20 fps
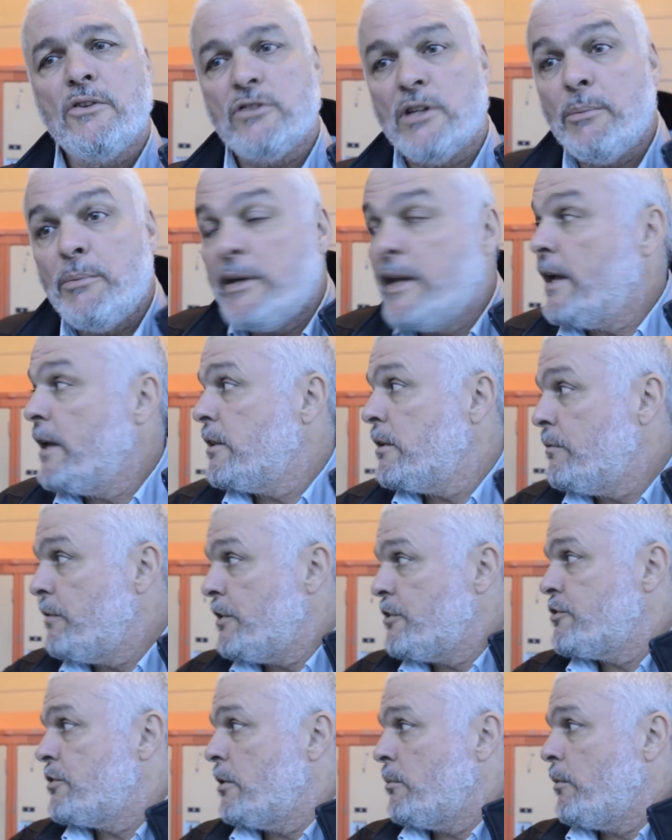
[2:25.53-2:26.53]
So that began the
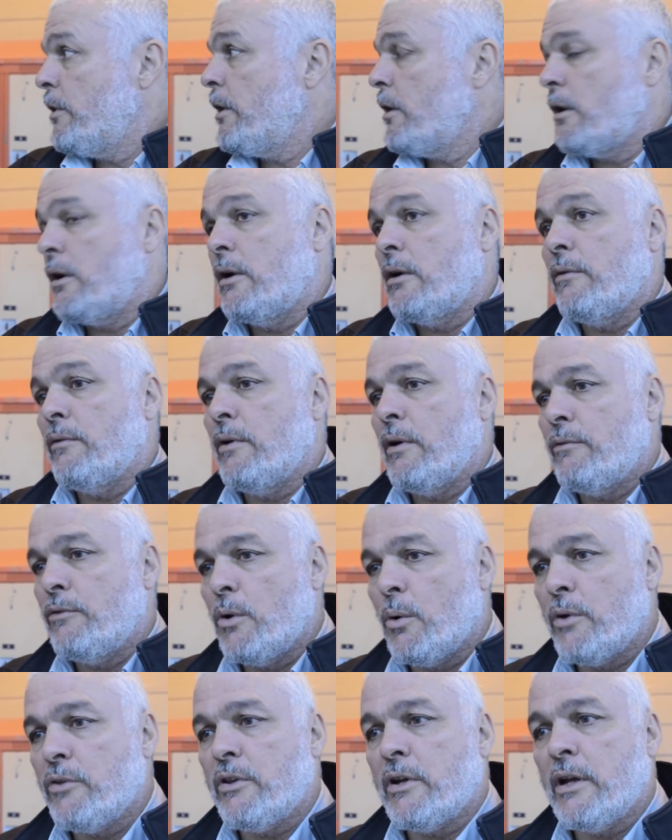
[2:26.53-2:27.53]
vision in my heart of
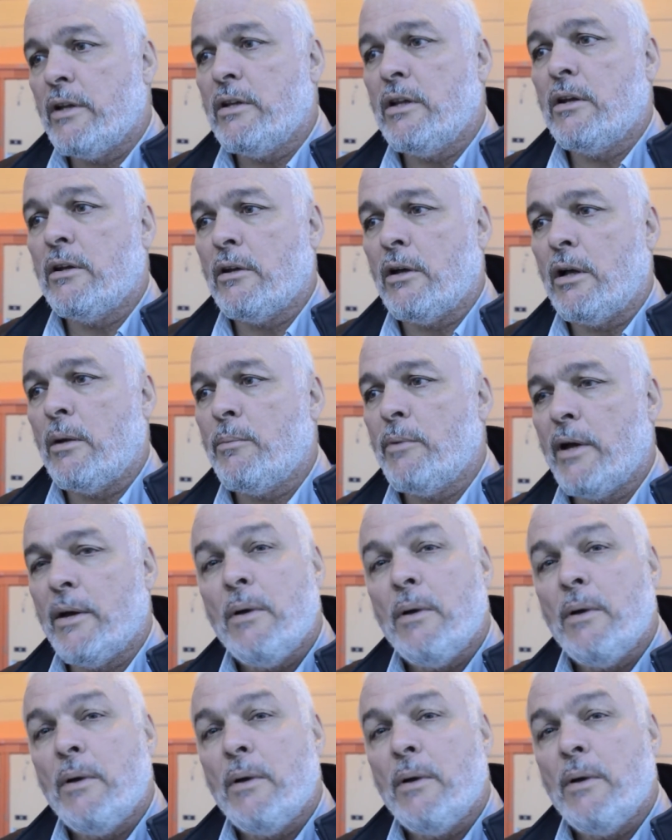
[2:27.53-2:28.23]
knowing that I needed help.